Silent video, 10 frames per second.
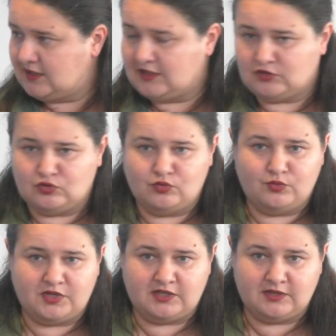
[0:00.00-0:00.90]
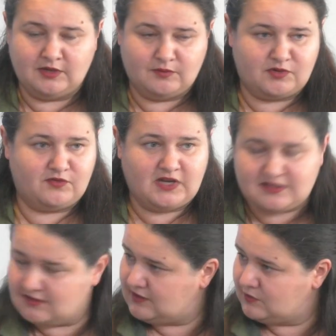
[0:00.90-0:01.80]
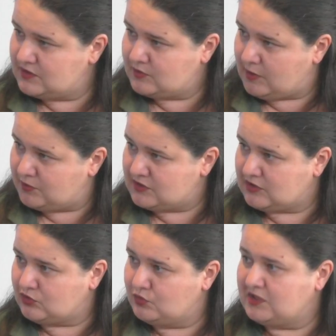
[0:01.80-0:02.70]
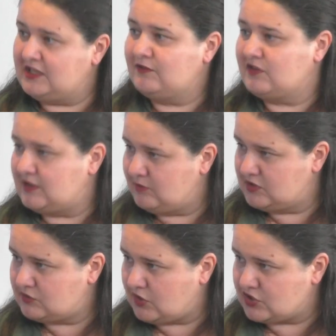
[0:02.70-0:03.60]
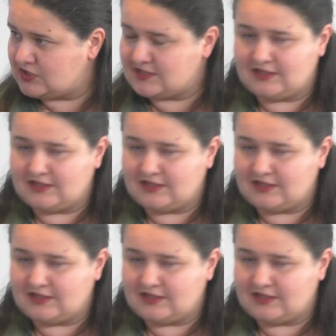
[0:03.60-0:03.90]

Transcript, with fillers: and who were providing them with weapons and who were giving them instructions.